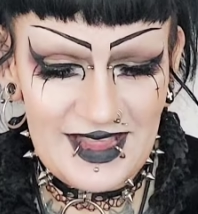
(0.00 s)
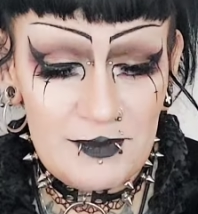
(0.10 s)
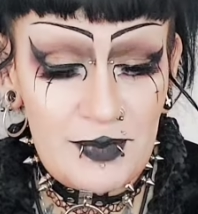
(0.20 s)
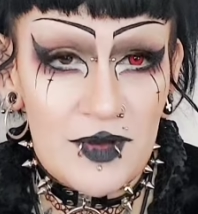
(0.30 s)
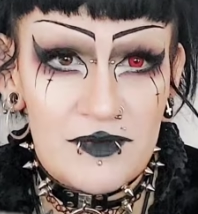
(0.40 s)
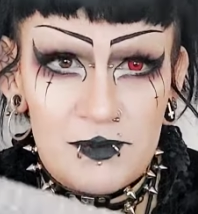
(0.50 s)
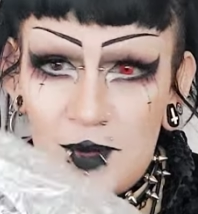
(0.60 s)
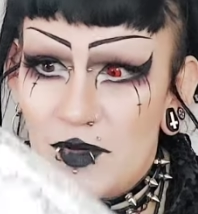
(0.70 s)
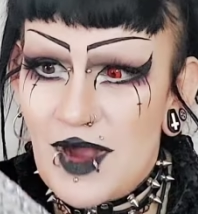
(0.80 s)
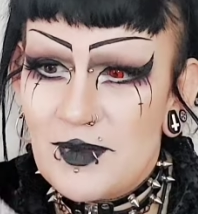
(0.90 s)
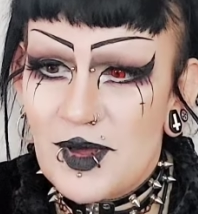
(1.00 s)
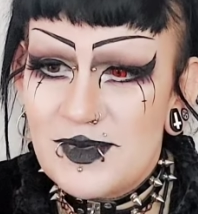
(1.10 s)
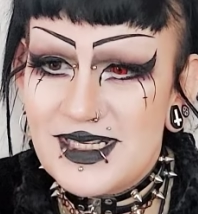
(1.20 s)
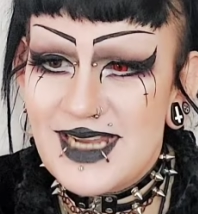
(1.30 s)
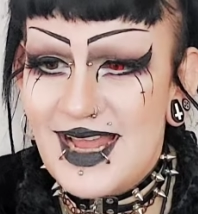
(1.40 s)
But bubble wrap
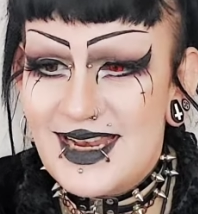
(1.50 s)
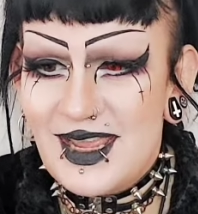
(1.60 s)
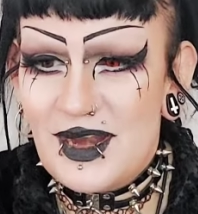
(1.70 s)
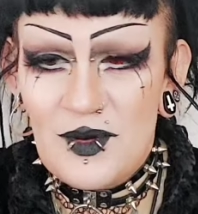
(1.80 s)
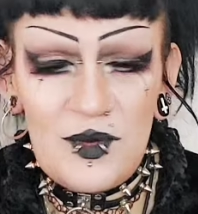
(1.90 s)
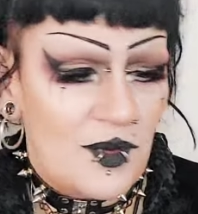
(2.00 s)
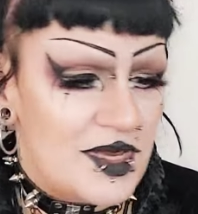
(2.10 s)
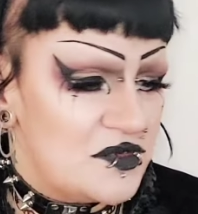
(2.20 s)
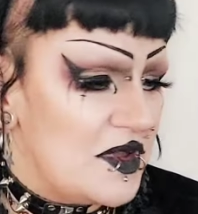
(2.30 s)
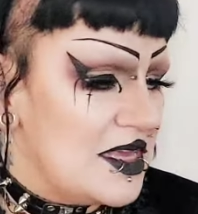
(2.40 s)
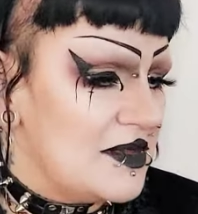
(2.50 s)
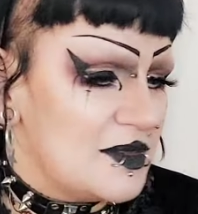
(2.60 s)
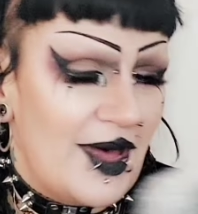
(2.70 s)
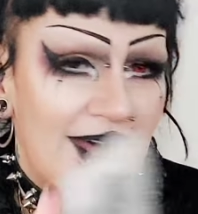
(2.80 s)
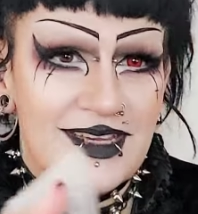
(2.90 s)
comes in handy and I'll always reuse
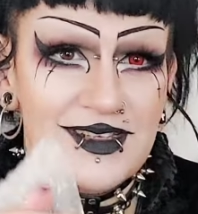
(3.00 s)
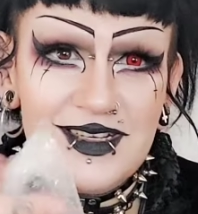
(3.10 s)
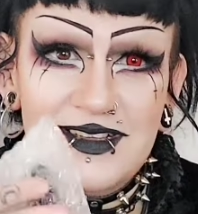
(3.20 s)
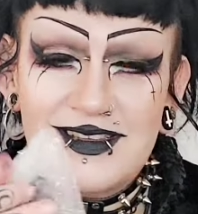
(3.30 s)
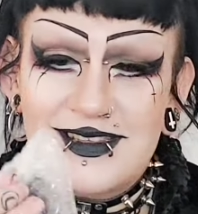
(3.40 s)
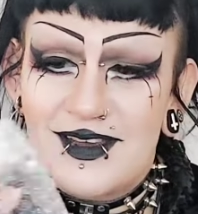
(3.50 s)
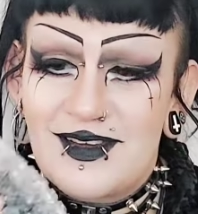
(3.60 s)
the packaging, so.